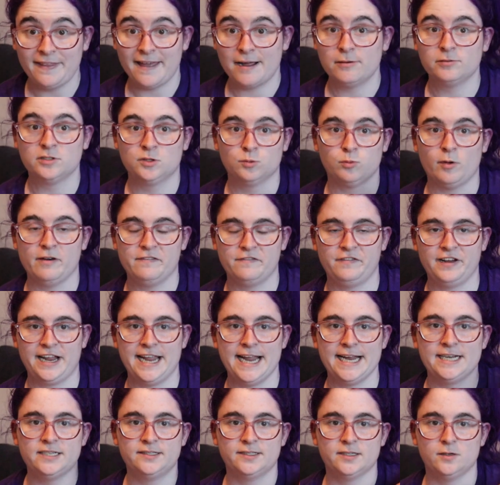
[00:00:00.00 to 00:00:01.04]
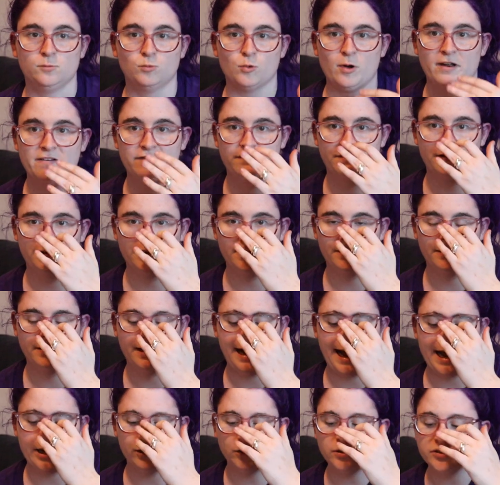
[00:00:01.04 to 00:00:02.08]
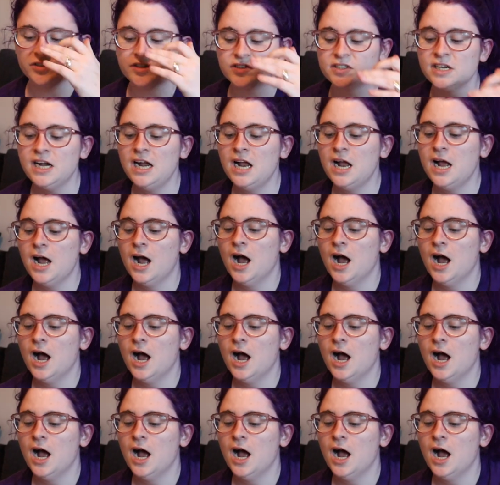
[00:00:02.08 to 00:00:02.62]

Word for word: There was one for kids and one for adults.